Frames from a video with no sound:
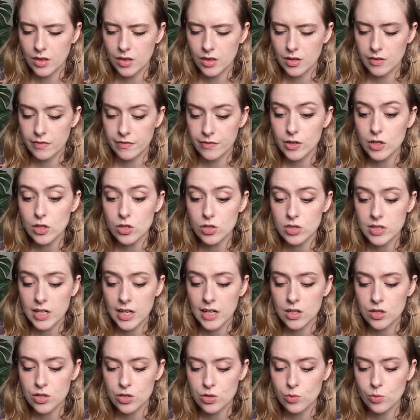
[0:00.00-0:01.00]
The first
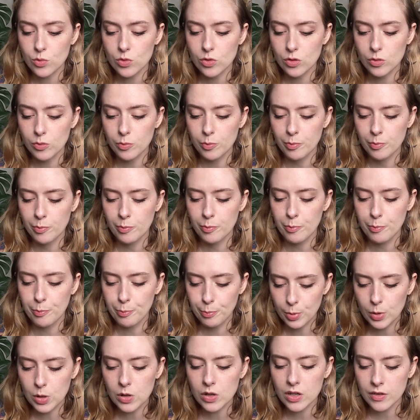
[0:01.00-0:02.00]
actual
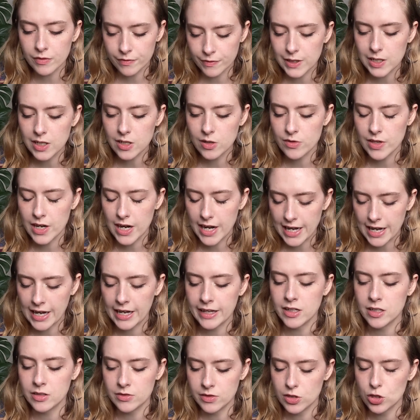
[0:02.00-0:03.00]
book video that I
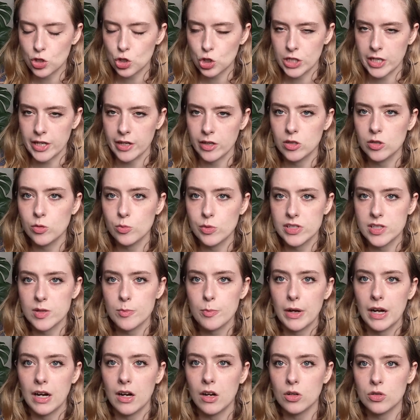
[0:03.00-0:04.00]
had on this channel was
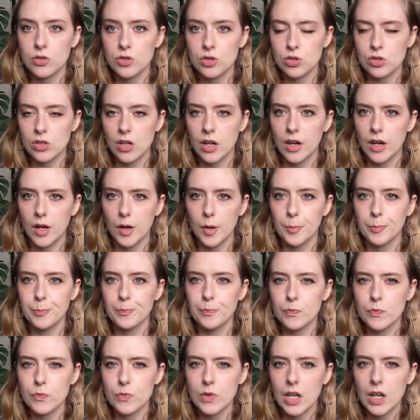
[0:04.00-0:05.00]
about
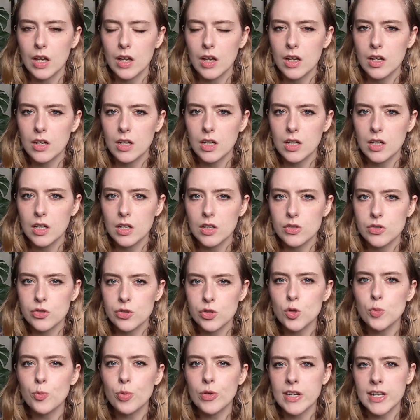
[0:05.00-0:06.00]

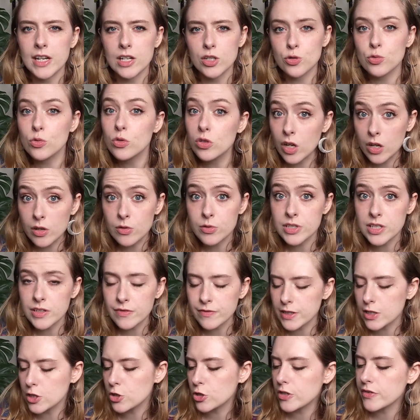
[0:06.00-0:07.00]
supernatural cozy
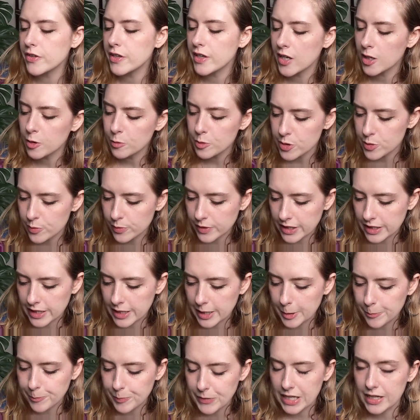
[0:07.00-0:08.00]
fiction that I was
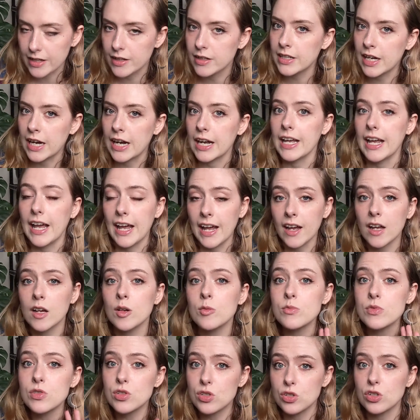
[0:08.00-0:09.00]
reading, and I
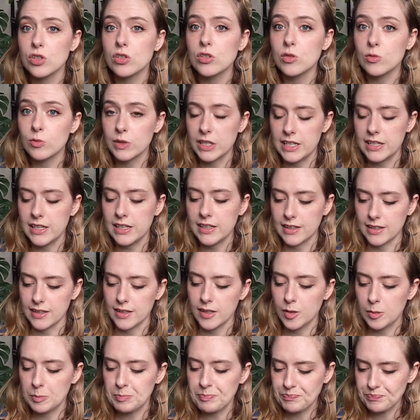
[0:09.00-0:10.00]
am still reading
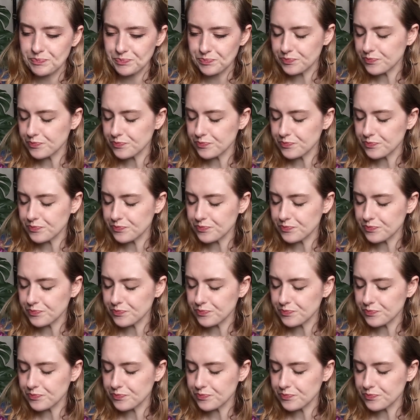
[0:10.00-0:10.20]
them.